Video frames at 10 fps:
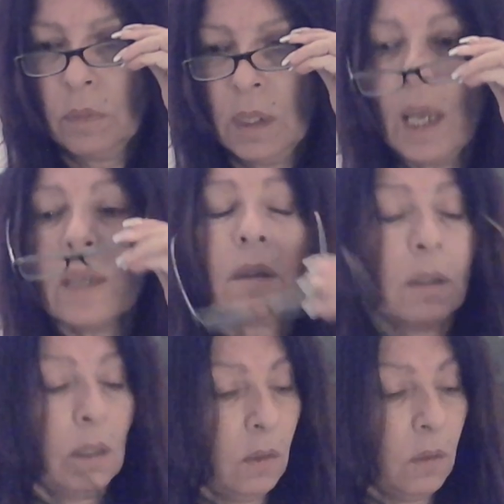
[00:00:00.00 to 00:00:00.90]
Yes,
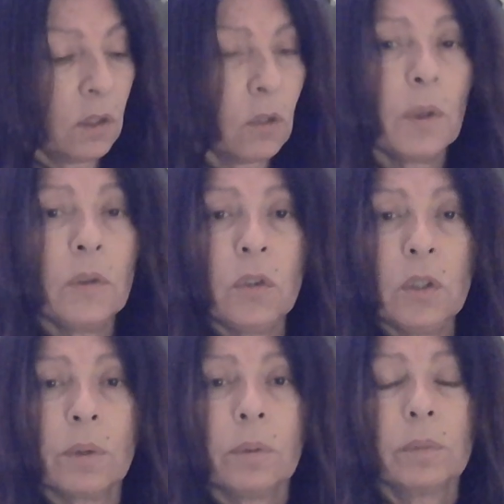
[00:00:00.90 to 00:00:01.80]
in this one
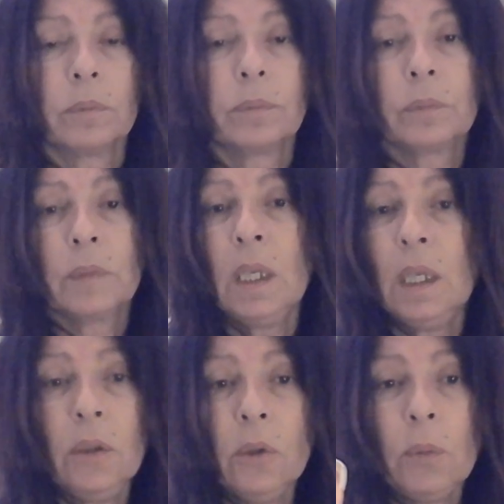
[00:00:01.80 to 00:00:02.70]
too.
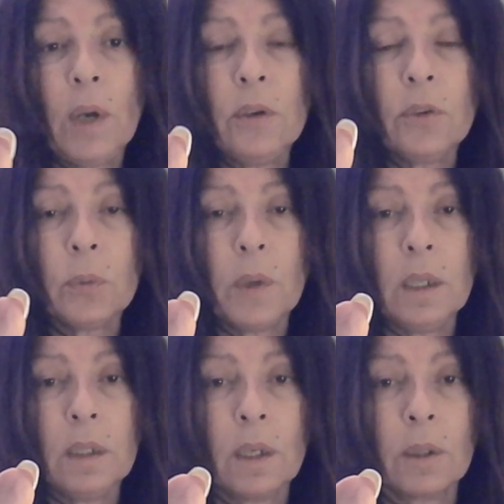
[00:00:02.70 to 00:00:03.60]
In the Rider's
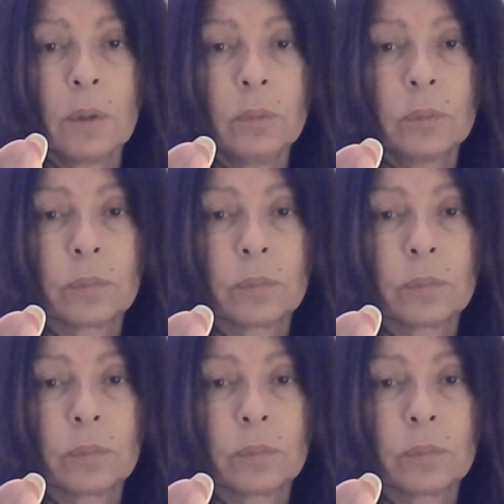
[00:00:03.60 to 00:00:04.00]
Waite, no.